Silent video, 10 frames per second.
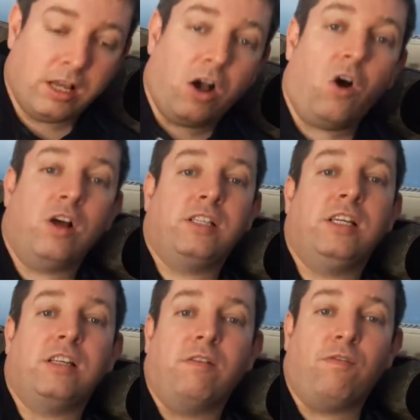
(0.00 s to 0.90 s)
Oh, it's
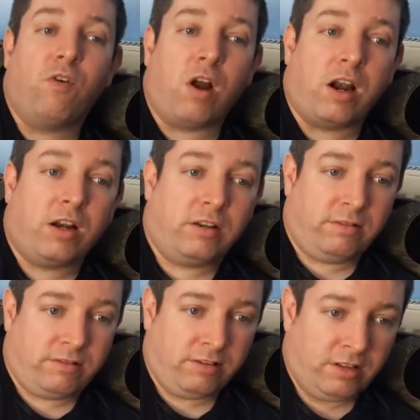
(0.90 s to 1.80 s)
season 4.
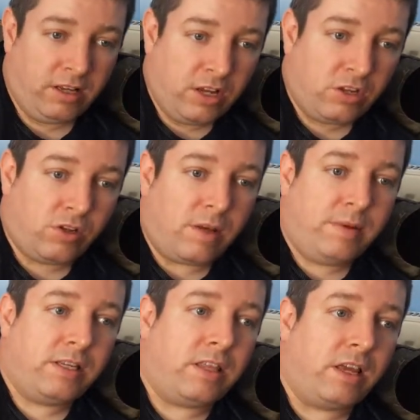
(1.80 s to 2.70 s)
So that
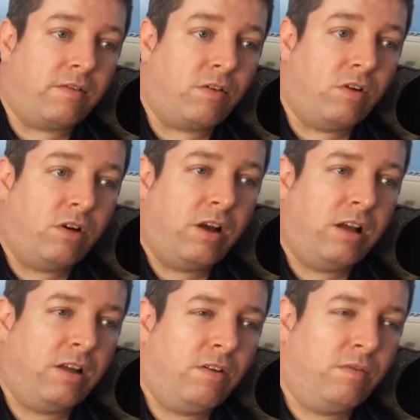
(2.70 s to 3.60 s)
means I think I've got
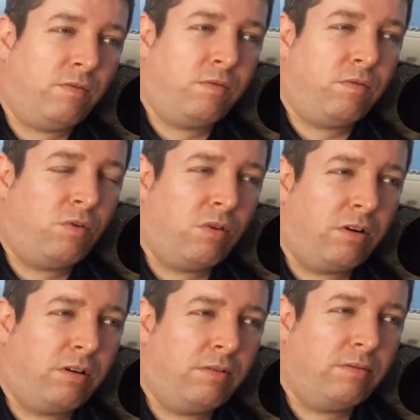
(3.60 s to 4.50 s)

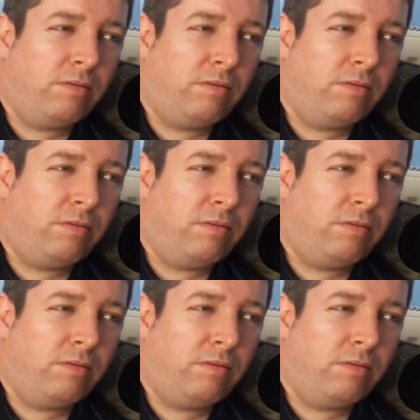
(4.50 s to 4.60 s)
4.